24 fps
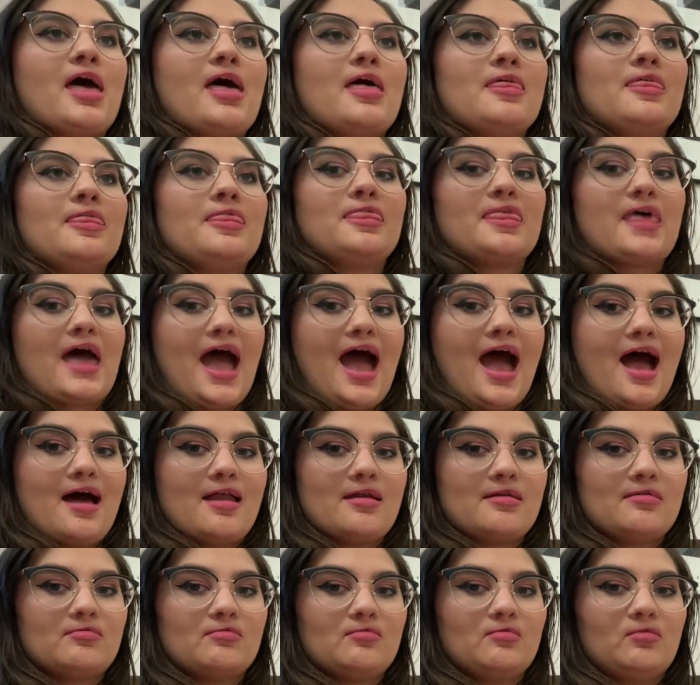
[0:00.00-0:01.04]
that
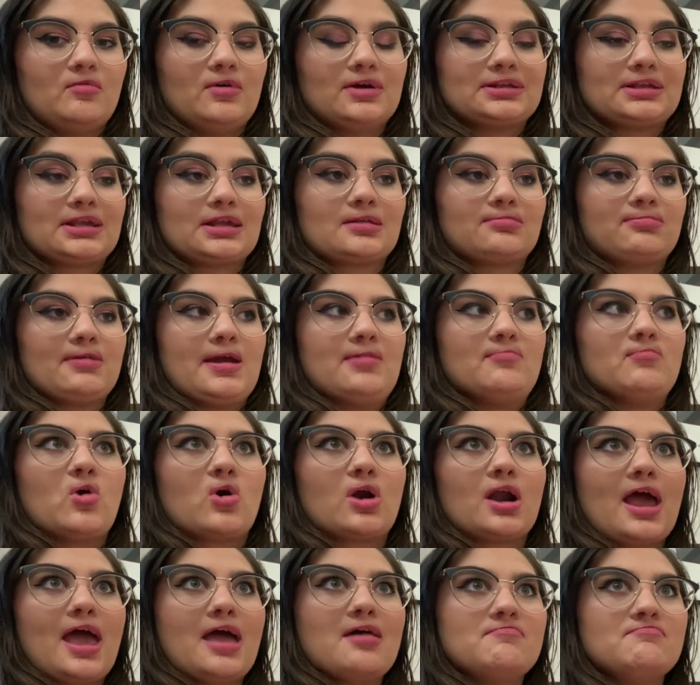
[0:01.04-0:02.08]
was explained
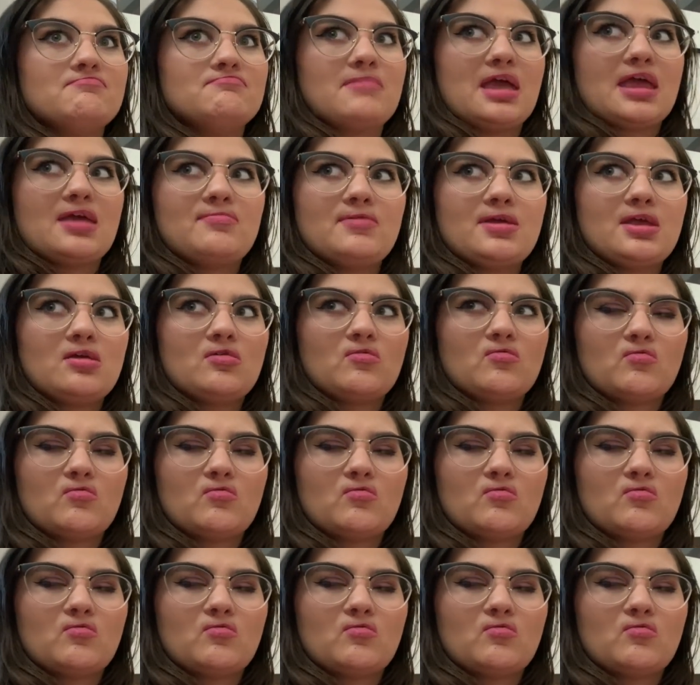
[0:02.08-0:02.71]
more, and maybe